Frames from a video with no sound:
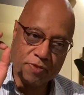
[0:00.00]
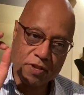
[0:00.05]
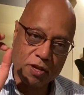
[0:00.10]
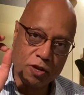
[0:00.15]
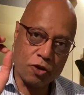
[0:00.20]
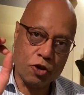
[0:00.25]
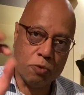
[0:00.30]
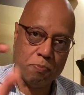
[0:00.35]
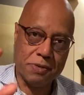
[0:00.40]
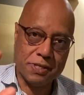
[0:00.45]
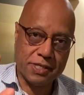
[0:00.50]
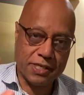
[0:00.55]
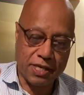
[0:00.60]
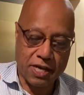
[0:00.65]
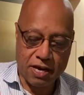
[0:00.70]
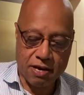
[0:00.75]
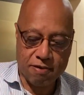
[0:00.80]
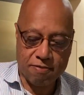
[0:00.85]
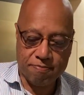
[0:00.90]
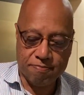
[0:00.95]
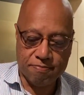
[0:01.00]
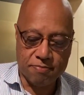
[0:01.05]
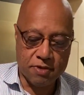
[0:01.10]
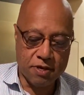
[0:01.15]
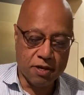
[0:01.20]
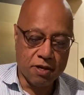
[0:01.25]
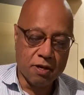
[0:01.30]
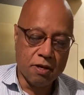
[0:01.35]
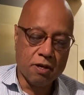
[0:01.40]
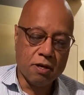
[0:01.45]
you're missing out.
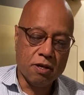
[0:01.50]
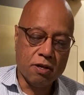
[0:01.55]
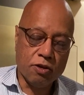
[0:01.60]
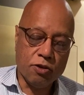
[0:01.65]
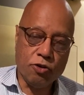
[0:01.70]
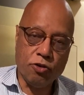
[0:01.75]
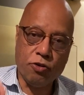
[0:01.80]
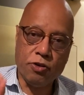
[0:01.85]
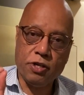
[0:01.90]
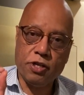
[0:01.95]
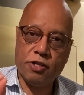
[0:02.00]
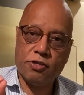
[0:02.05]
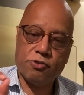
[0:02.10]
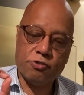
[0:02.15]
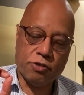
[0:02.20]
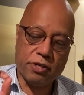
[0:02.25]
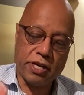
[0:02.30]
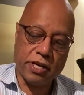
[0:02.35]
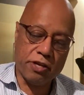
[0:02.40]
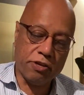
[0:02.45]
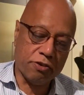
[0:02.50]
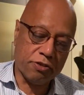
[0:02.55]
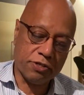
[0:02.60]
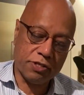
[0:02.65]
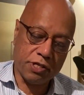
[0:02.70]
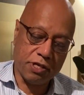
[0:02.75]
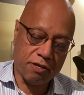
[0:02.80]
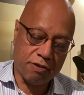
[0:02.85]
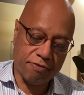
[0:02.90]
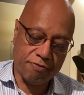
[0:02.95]
You need to get
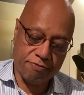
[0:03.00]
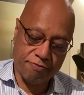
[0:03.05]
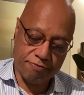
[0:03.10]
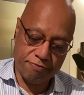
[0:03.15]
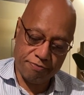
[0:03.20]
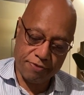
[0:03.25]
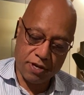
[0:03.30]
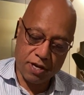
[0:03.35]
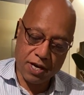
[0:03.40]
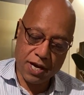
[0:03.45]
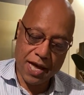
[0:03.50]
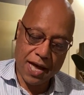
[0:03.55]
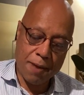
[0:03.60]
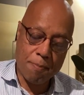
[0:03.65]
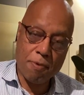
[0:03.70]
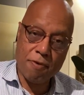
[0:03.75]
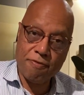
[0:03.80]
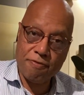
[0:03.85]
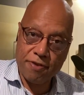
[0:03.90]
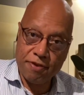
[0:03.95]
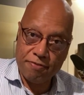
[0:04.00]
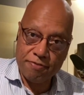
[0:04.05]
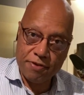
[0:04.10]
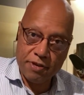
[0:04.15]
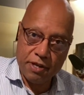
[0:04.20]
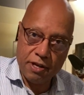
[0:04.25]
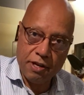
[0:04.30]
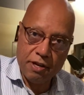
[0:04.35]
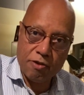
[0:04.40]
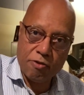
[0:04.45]
yourself a cab of
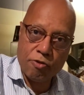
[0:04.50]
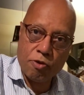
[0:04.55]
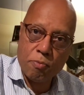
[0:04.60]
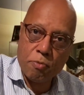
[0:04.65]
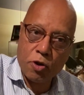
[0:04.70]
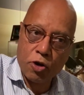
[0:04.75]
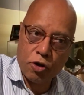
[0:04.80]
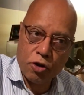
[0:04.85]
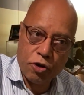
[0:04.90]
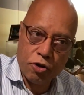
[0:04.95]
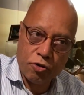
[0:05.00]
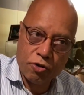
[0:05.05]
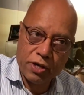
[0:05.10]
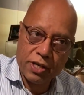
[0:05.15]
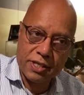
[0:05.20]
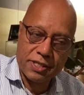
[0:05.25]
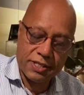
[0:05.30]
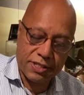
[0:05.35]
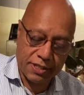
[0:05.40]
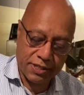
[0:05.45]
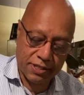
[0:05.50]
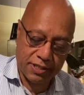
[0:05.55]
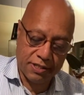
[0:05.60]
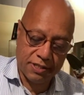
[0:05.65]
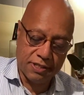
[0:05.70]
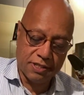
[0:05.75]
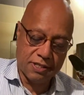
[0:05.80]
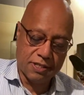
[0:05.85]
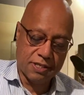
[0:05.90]
50 Ramon Allones